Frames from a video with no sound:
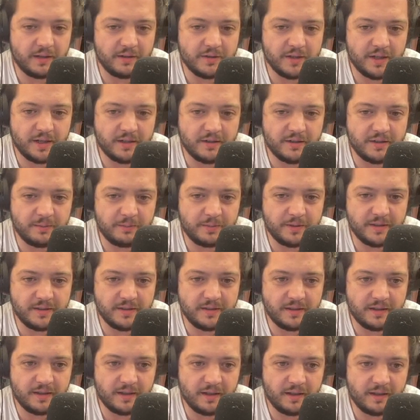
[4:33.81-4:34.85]

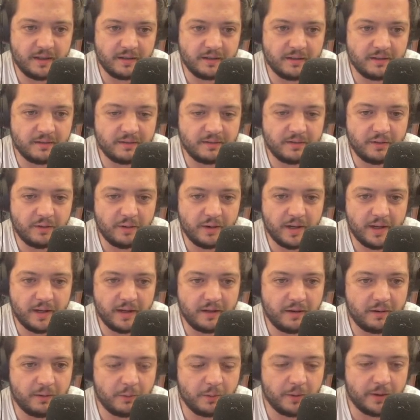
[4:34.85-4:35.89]
ChatGPT guy
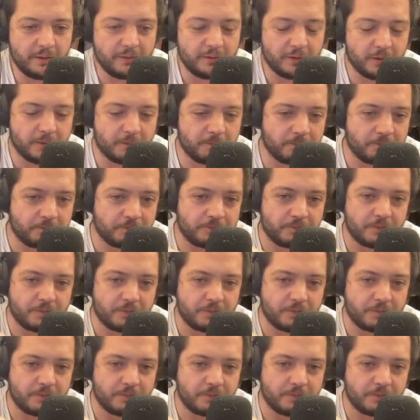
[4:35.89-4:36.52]
Grey or whatever,